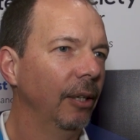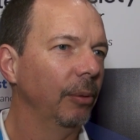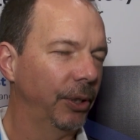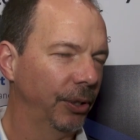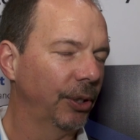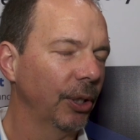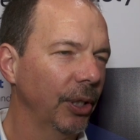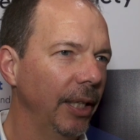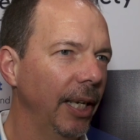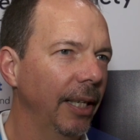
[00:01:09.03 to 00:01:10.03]
which is
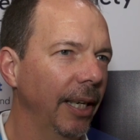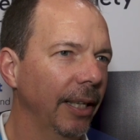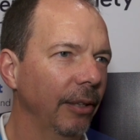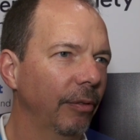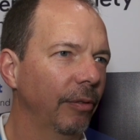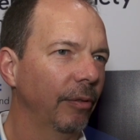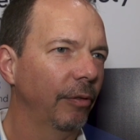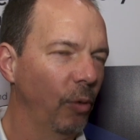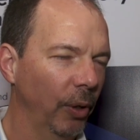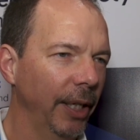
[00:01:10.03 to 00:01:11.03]
certainly a net negative
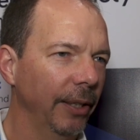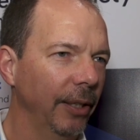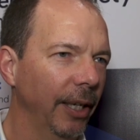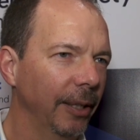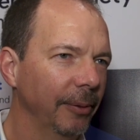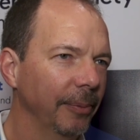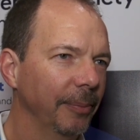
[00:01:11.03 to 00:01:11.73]
for the internet.